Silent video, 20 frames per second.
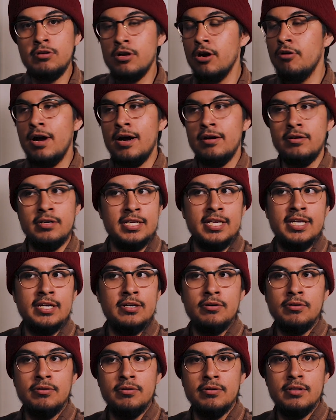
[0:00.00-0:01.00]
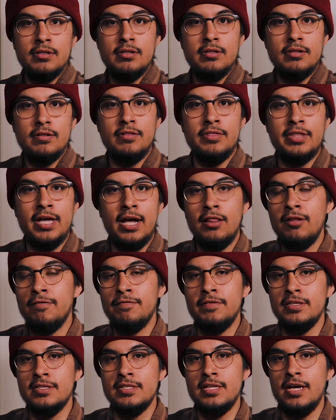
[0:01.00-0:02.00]
go out and kill the
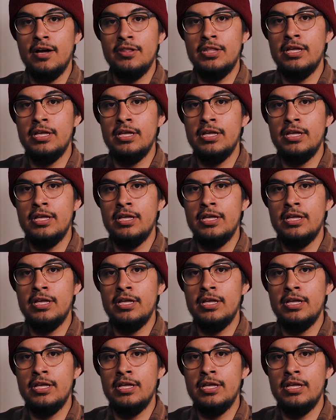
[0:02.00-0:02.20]
elephants now.